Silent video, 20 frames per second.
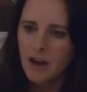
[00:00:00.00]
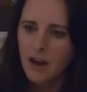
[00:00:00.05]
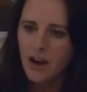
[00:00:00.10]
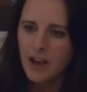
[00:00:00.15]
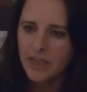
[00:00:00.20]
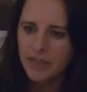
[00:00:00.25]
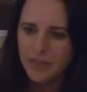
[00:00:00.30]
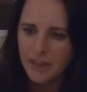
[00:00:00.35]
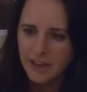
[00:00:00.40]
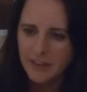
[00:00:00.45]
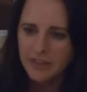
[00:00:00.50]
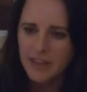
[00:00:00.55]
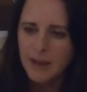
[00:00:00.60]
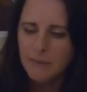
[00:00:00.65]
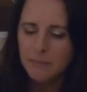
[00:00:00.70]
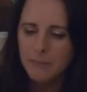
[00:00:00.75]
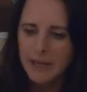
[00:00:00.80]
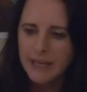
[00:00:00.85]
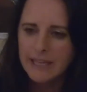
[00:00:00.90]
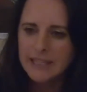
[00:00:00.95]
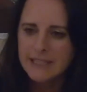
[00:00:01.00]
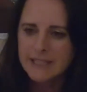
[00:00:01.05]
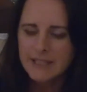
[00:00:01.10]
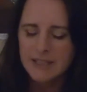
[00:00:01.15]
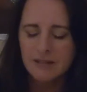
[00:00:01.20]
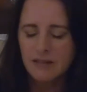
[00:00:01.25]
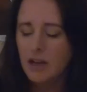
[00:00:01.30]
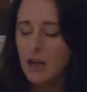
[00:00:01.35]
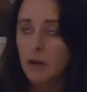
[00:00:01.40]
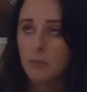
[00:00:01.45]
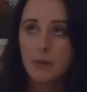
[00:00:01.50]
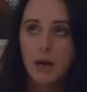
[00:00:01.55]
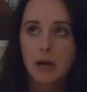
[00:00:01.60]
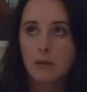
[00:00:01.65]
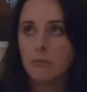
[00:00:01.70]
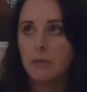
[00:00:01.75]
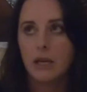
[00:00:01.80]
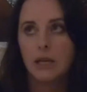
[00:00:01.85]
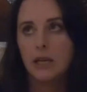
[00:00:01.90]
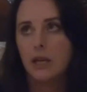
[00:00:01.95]
I think that means,
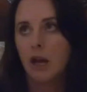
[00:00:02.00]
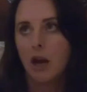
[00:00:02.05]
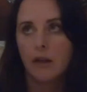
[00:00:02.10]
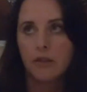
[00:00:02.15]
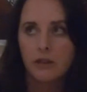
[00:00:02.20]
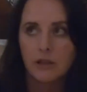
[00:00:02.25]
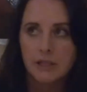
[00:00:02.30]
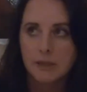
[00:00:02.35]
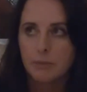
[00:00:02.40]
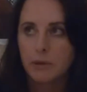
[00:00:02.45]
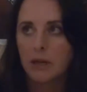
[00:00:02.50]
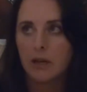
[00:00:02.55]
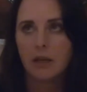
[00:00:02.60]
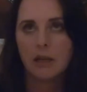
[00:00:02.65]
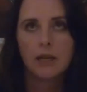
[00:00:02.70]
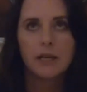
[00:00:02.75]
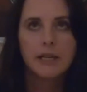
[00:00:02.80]
among many others, but at